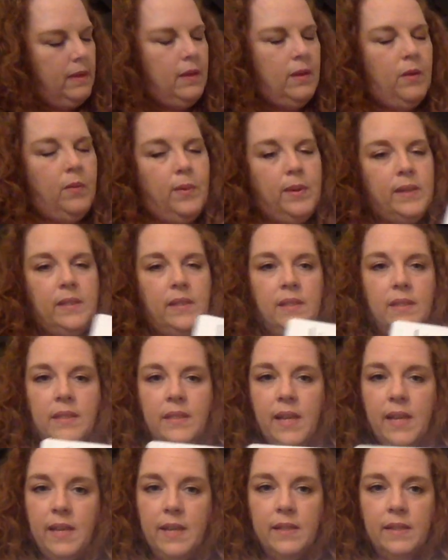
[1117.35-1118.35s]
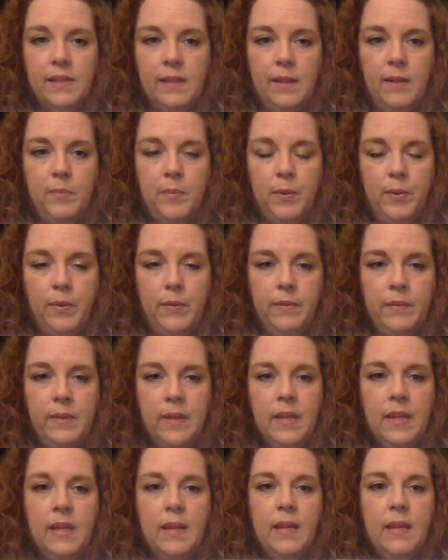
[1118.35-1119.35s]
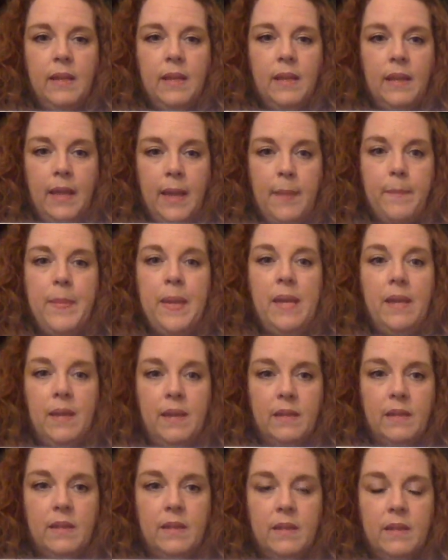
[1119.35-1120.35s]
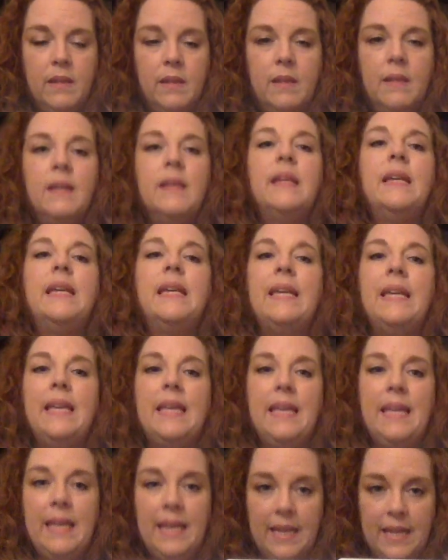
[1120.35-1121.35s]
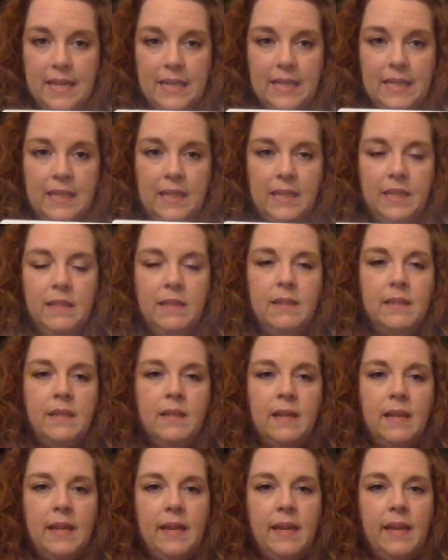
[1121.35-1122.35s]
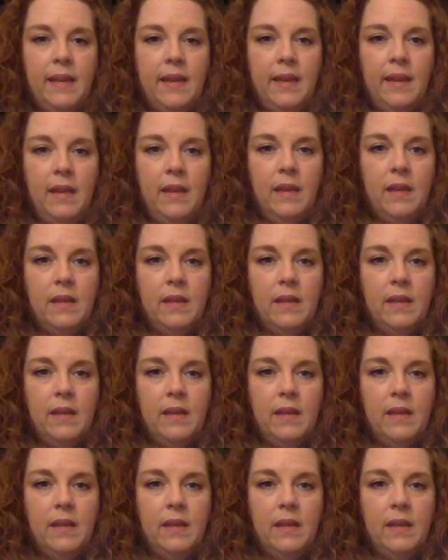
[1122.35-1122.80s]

What's the second syllable? Lim. It. It. It.